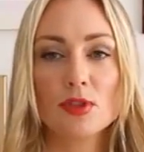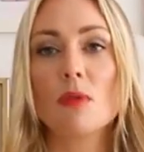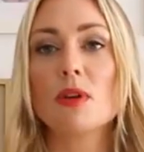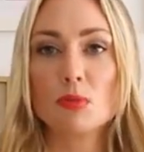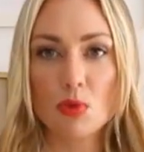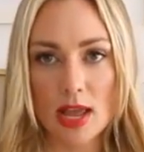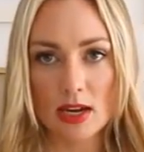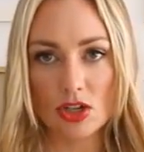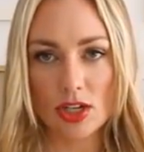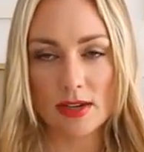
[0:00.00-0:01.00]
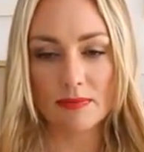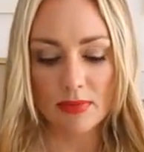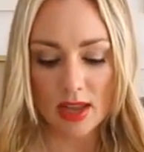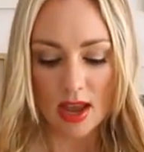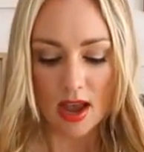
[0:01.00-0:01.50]
so much more energy.
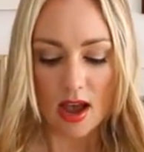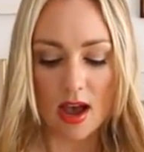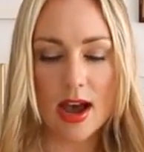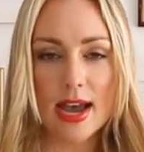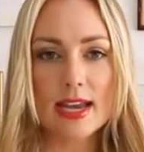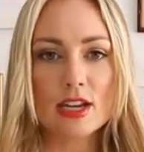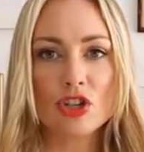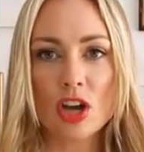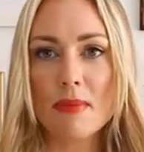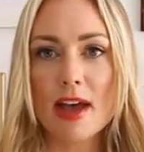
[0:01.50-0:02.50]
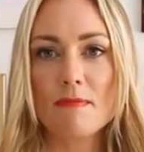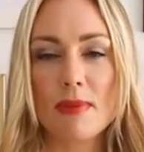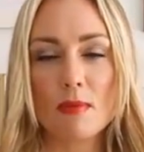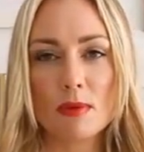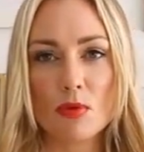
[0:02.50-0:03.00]
I jump out of
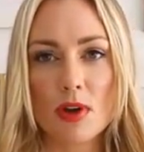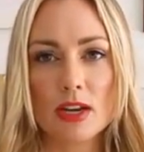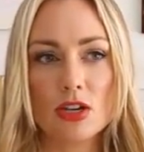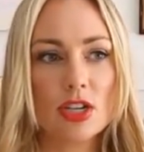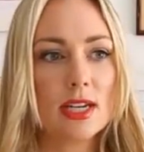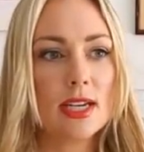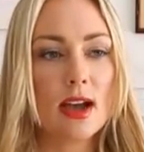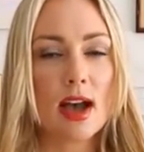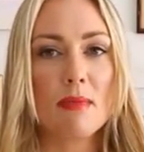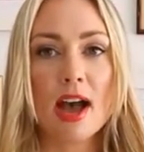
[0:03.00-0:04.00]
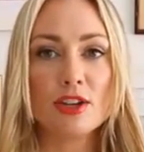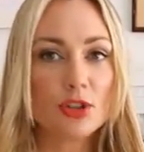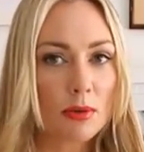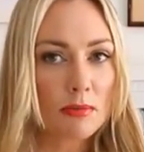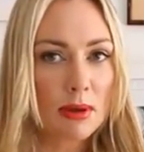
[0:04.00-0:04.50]
bed with more energy.
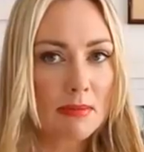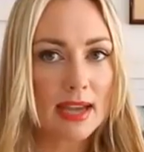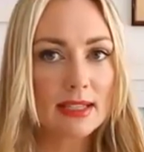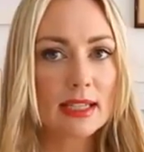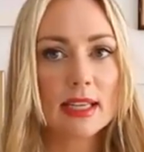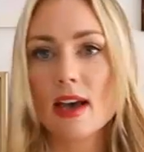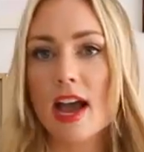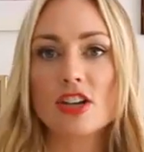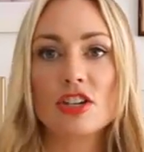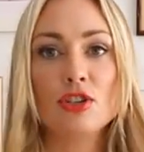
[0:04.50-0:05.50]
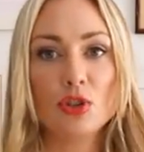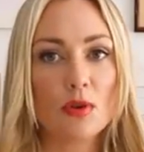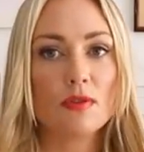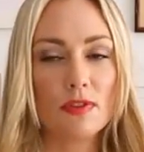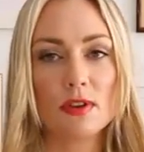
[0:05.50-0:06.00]
Amazingly, I actually
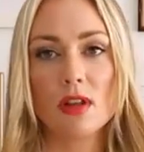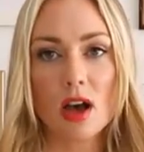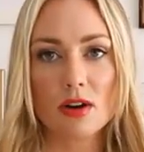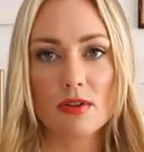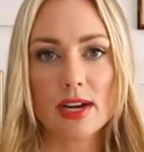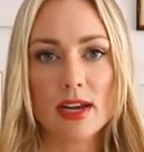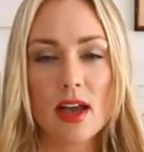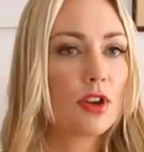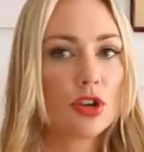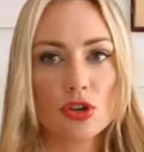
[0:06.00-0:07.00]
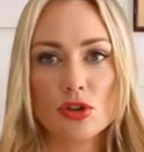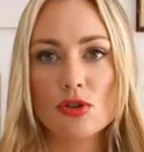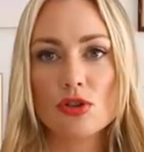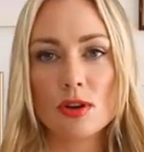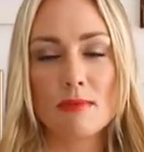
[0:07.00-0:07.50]
don't feel hungry. A
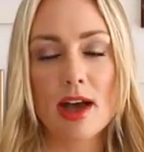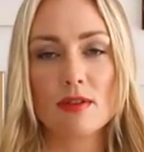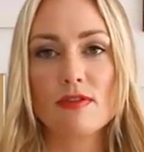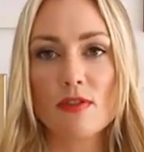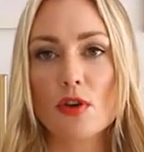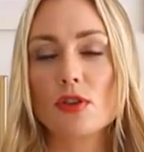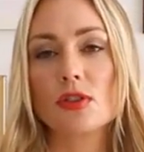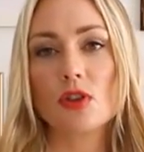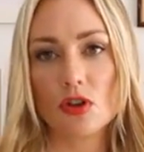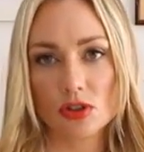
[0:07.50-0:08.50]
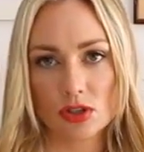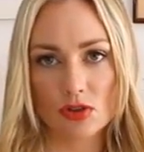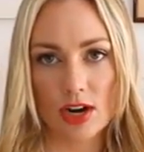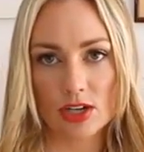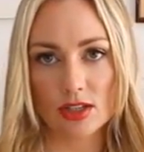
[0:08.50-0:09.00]
huge amount of focus and
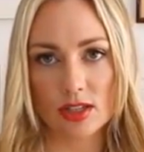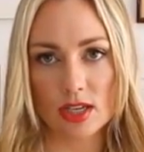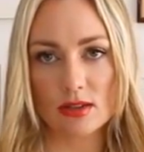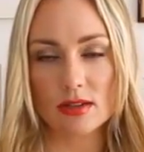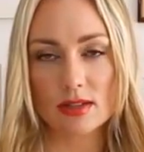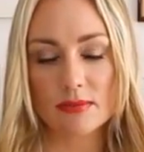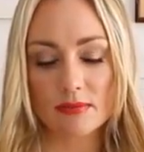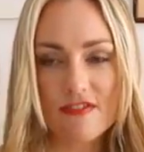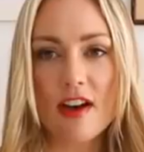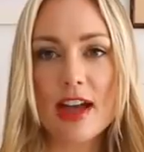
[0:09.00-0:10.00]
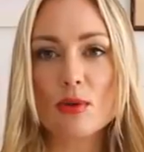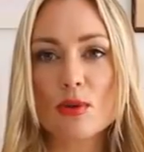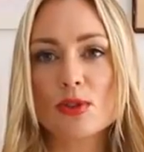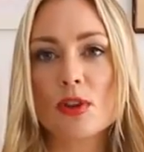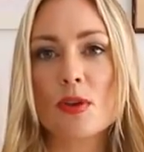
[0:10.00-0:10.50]
concentration skills. I find
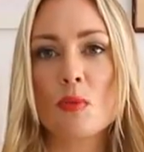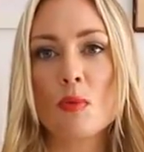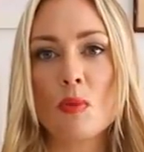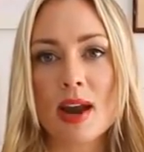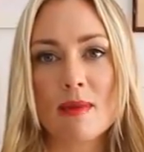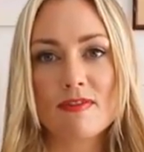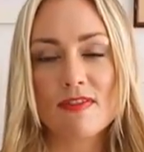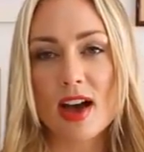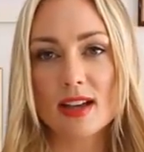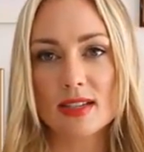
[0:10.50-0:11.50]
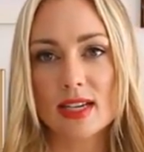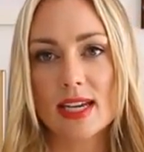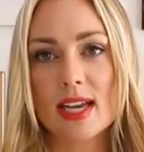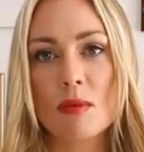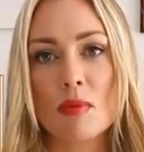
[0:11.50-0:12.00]
also that when I'm
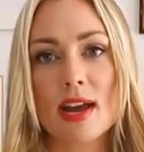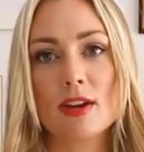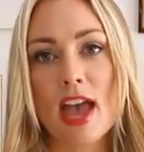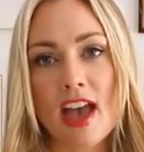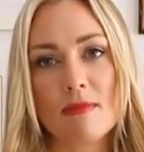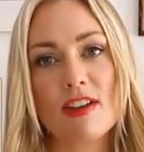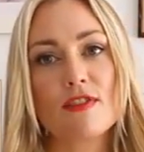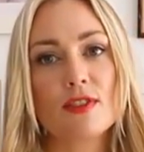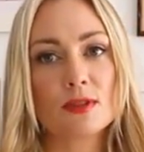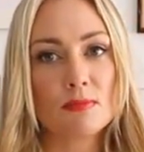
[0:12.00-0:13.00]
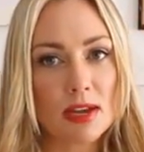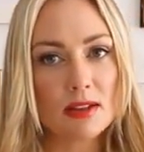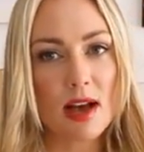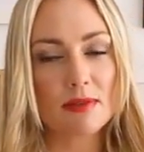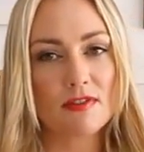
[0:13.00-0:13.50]
fasting and when I've had my first
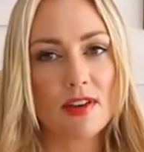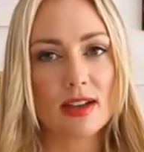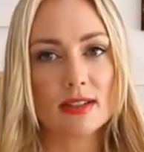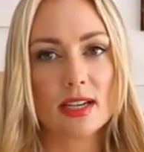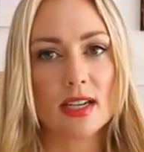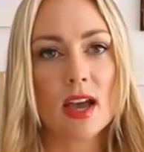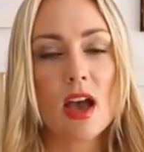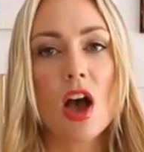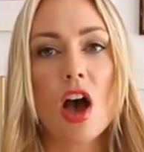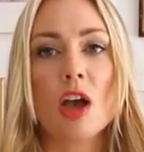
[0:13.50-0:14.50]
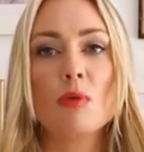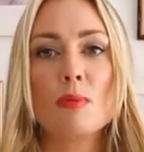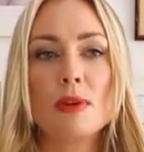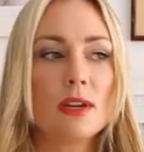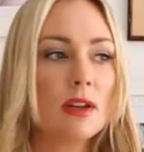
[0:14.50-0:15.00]
meal after fasting, I
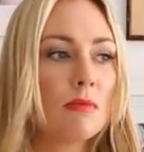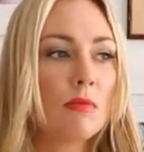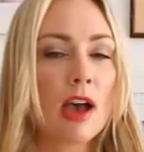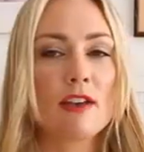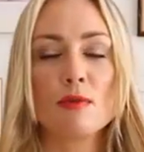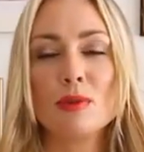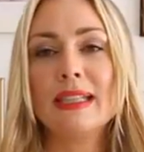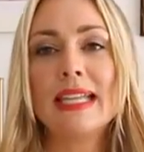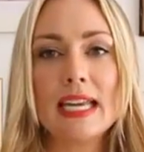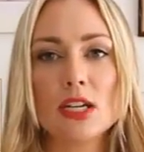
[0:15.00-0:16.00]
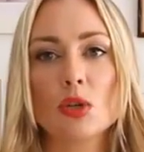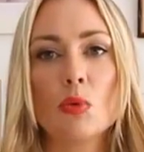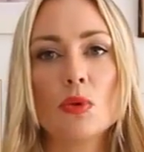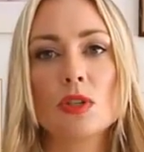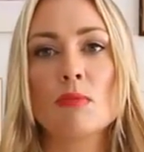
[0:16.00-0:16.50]
will lean
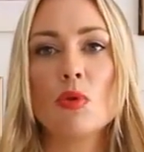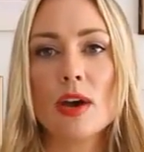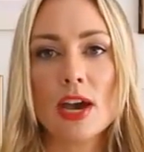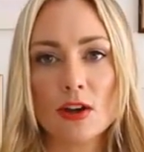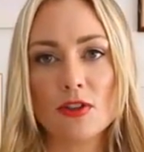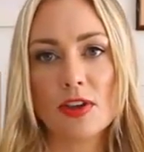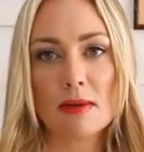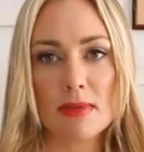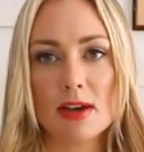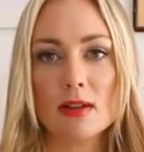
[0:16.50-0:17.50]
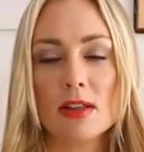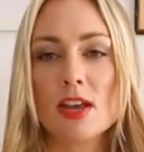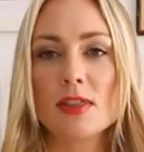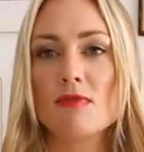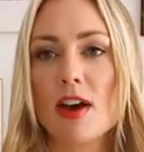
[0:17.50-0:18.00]
towards a more healthier meal
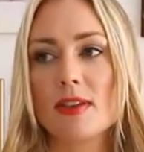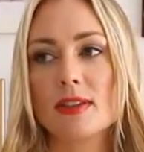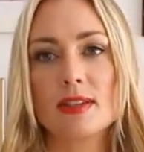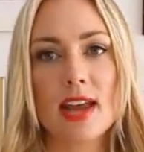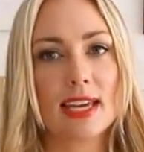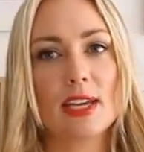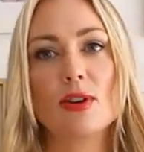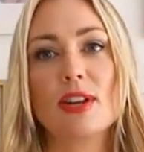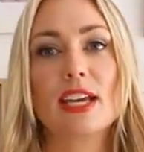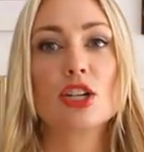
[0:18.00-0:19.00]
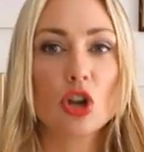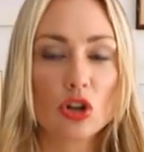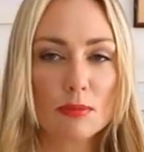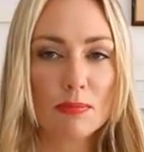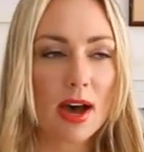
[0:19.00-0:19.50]
than rather than snacking on like a
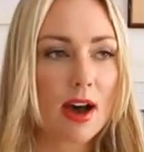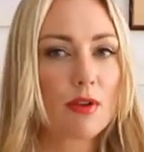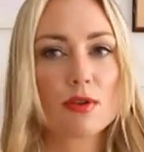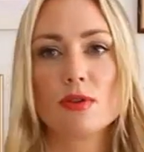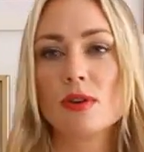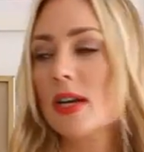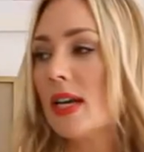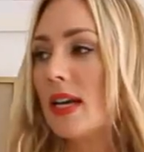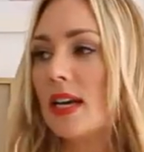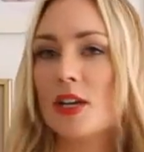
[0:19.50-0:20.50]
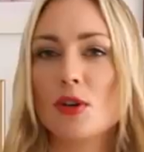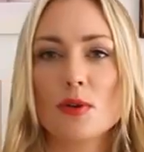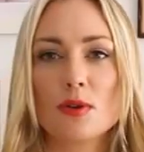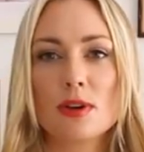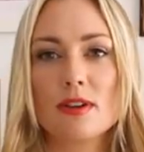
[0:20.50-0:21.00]
chocolate bar or
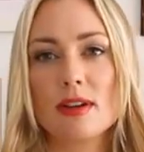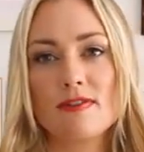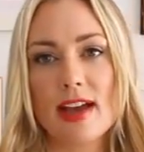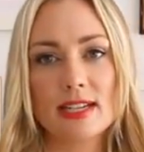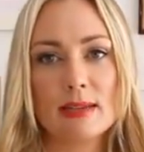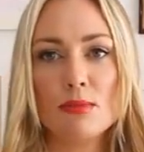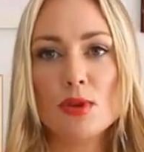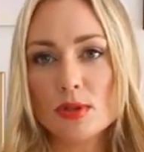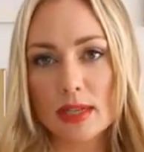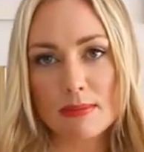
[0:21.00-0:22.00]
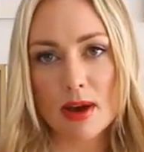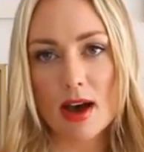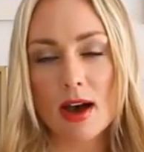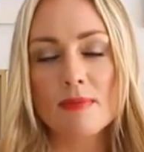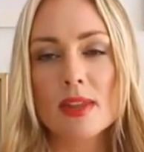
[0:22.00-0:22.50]
a fatty muesli
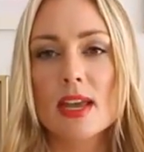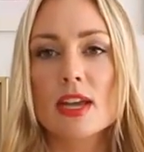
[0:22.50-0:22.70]
bar.